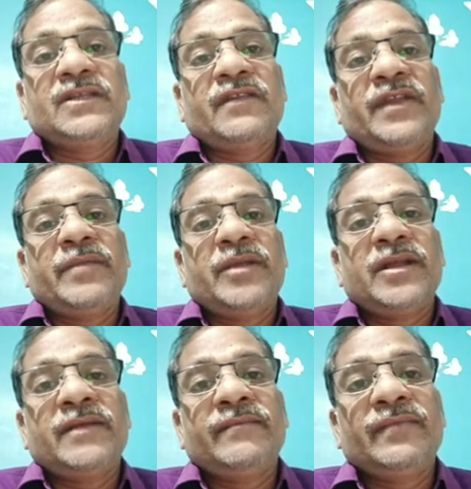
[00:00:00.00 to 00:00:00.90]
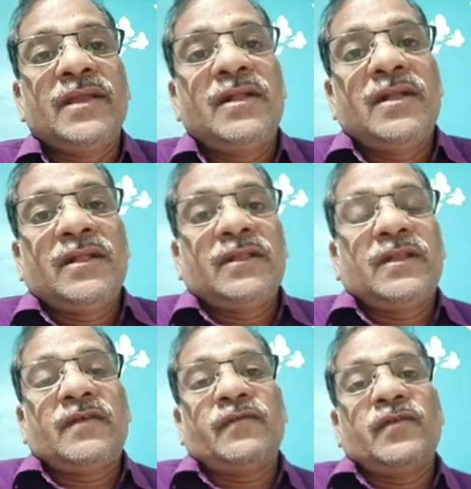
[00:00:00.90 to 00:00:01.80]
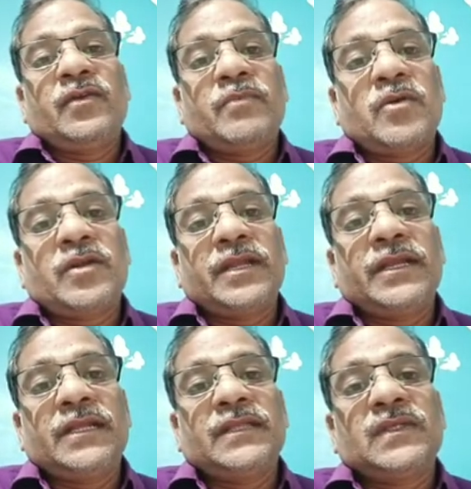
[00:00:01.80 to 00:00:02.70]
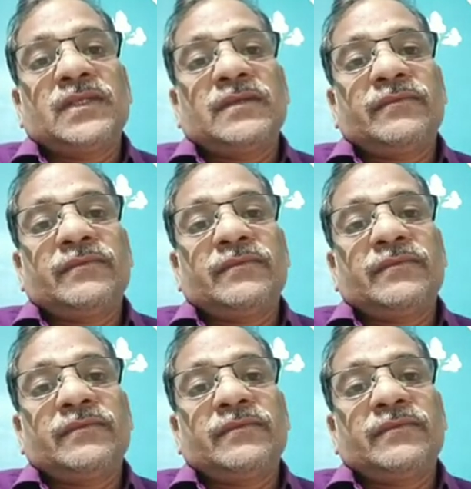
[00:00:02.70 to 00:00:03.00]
phenomena. The food particles